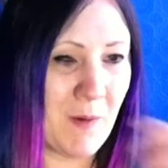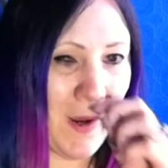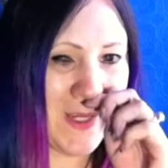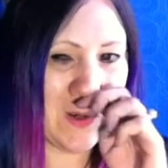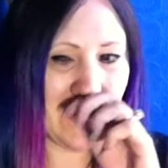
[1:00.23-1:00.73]

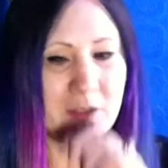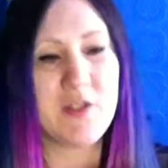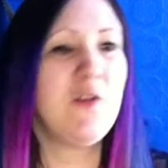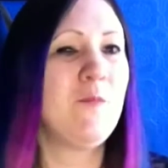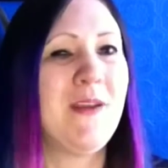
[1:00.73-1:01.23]
I got the
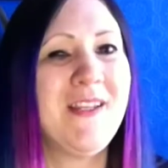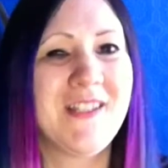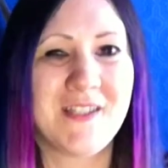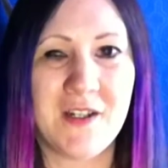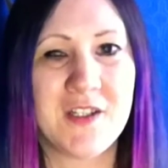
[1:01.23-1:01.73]
two
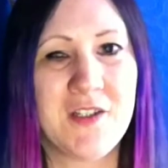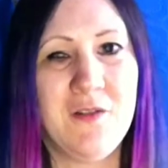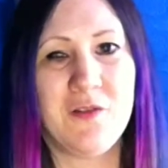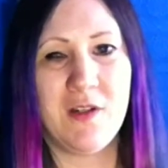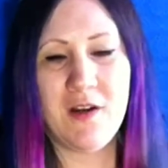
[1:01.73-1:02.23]
pieces that I
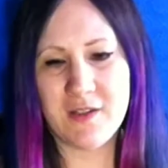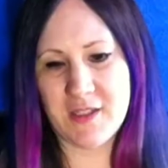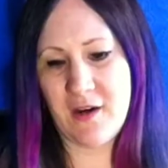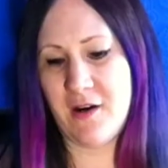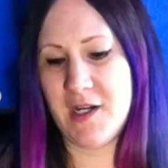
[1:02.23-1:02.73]
showed you last
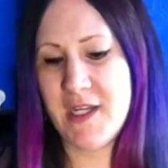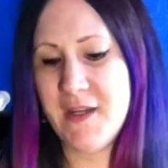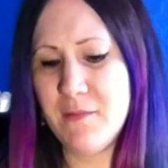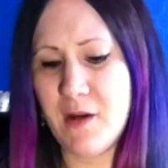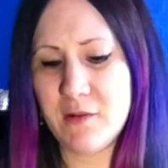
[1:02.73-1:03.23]

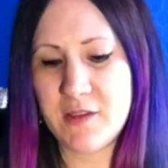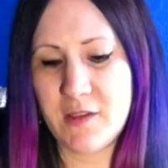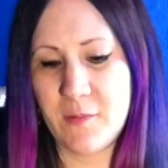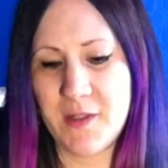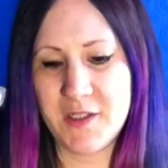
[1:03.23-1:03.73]
time. I'll show
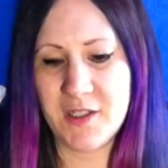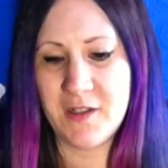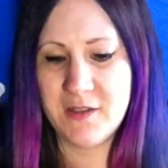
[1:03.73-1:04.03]
you a picture